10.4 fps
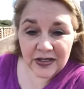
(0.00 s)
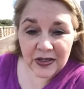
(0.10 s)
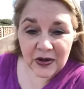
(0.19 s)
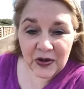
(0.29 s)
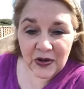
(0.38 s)

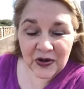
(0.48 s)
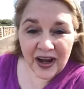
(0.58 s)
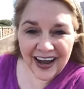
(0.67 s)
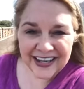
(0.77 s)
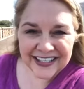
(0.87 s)
So
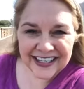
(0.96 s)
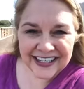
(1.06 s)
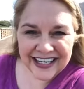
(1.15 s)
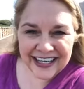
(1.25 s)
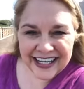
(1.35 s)
hi
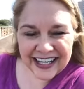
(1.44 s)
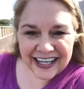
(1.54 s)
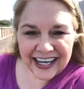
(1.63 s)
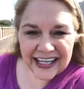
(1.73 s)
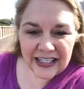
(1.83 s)
Cindy,
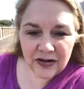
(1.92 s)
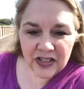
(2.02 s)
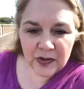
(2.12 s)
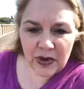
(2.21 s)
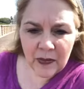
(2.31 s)
I see you're
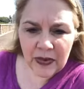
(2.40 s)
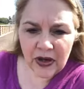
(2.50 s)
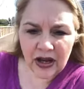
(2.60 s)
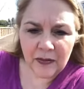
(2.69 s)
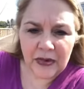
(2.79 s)
just popping
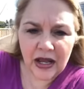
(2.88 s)
on.